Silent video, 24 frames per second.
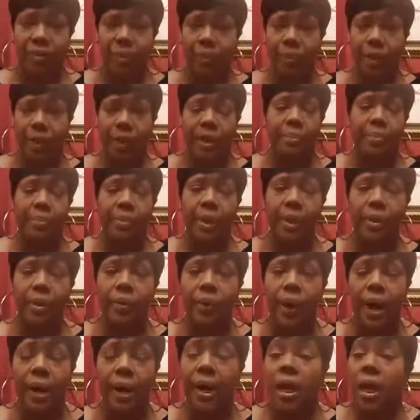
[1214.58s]
a plan B,
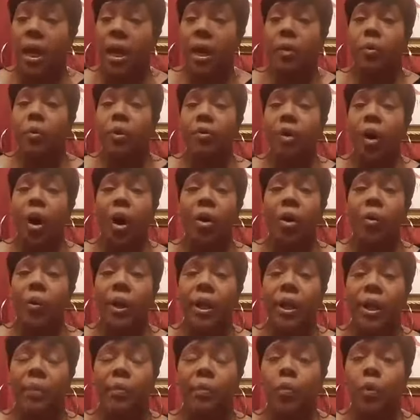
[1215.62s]
right? We've
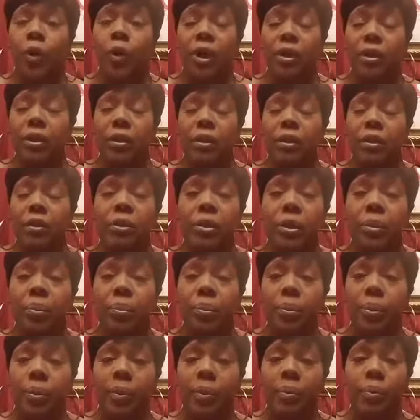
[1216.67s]
already went through the
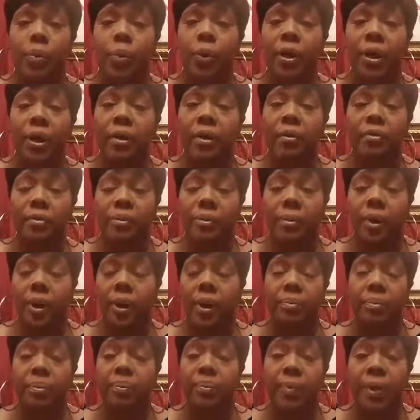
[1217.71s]
brink
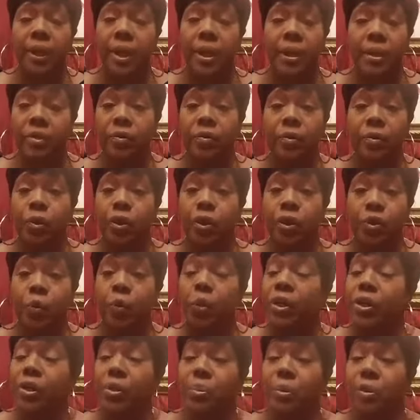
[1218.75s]
of being divorced
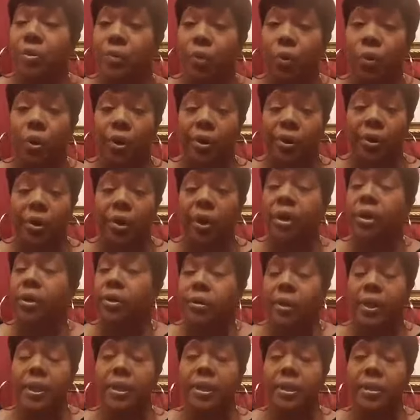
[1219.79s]
once before.
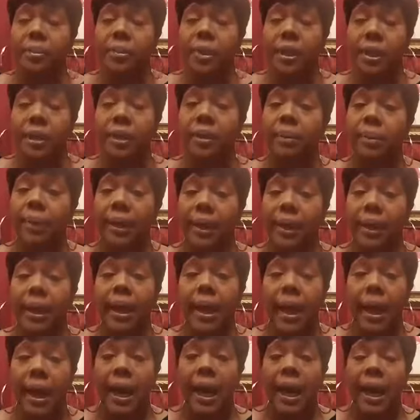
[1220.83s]
Trust and believe me,
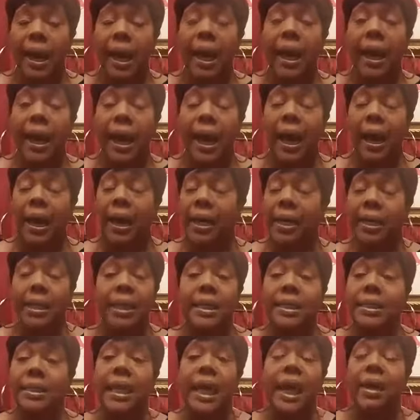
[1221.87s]

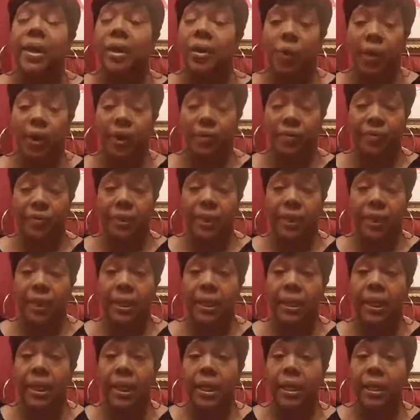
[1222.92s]
it's not a great
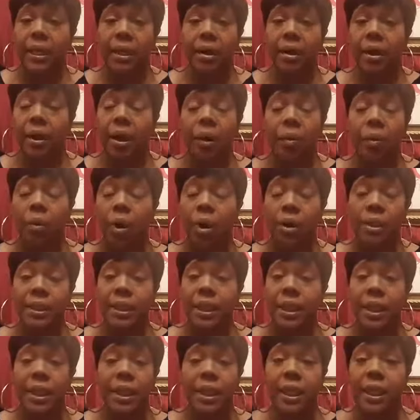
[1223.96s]
feeling. You know, I walked
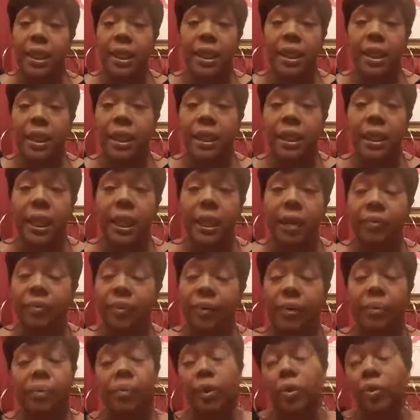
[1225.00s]
in and he had left,
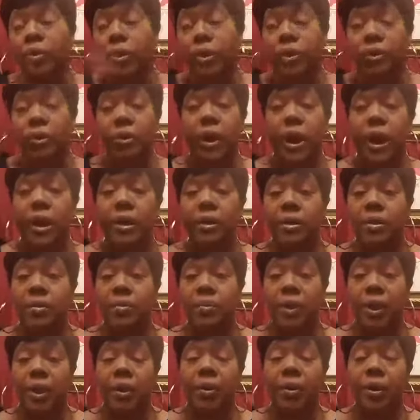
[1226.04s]
and most of you guys who've
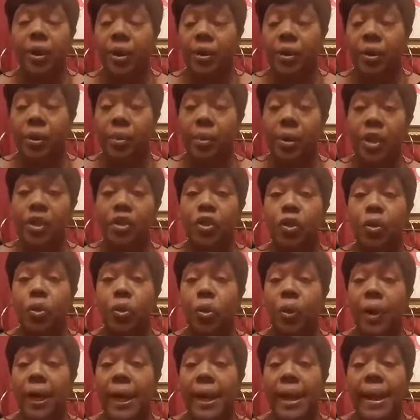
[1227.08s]
been on here know my
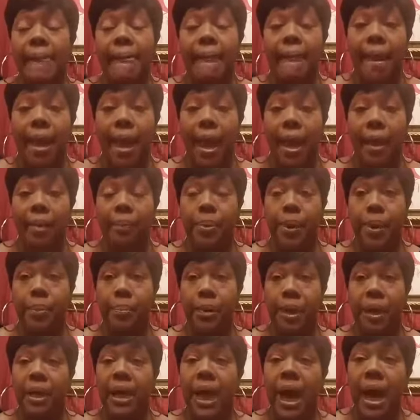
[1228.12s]
story.
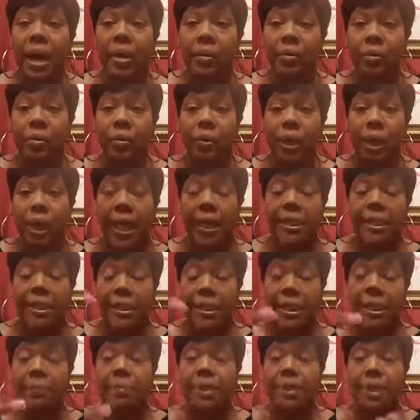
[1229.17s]
But God
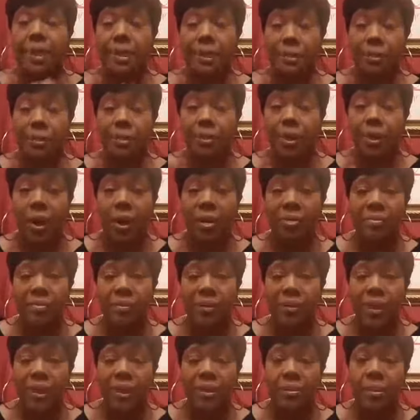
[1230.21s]
stepped in and
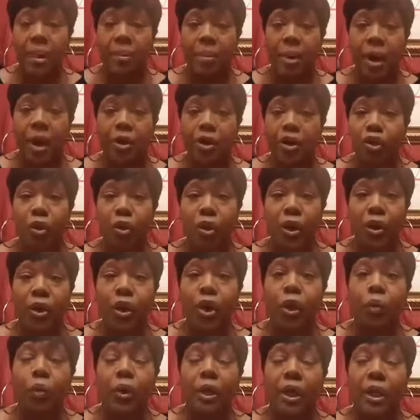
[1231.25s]
fixed my marriage. So I
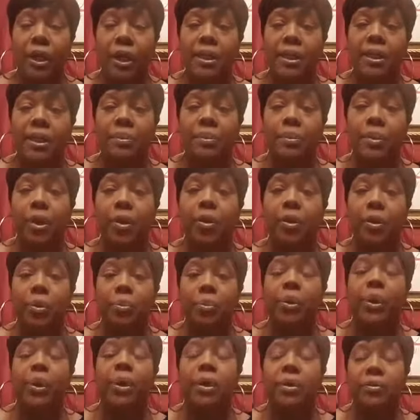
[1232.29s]
know what it is to be on the
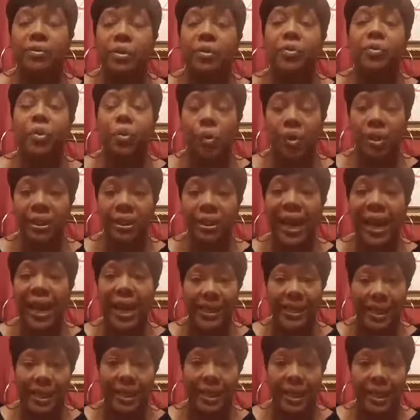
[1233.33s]
brink of divorce. I
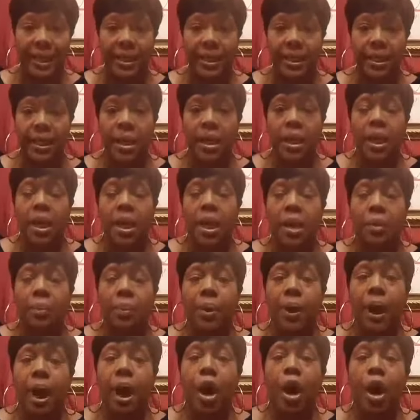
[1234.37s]
get it.
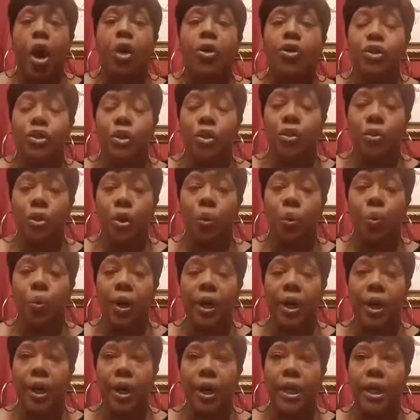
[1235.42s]
But I also know what
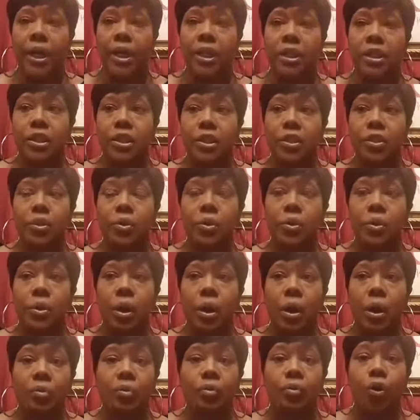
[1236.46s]
it is to
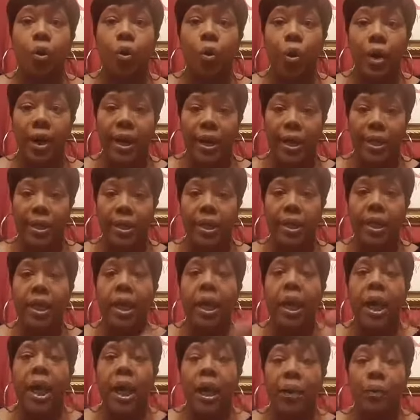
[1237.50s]
avoid
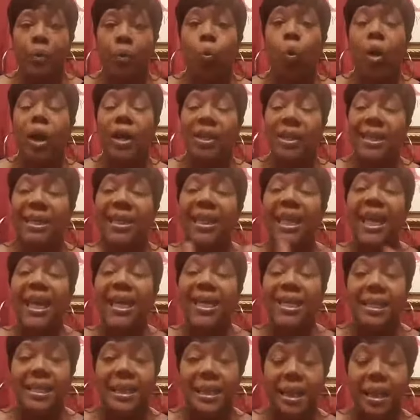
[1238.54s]
what led
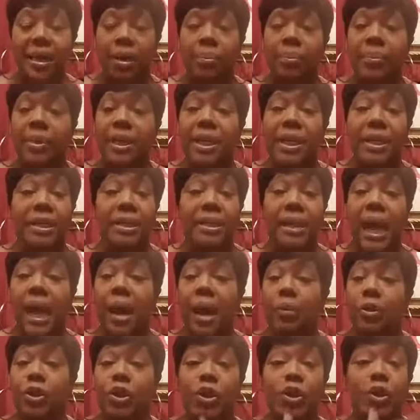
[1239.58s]
us there, because I
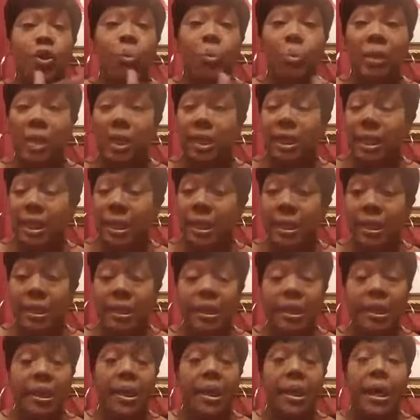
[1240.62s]
was too busy.
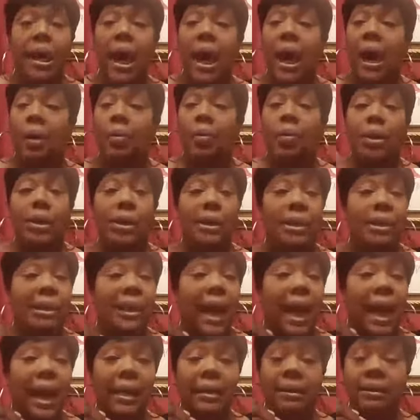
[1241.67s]
I was
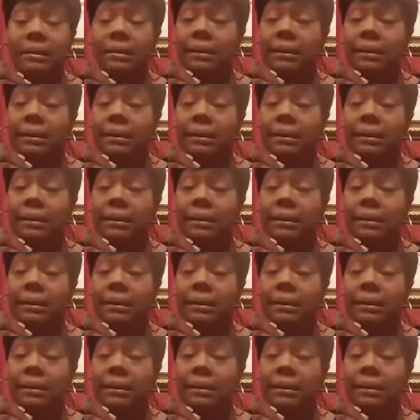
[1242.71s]
not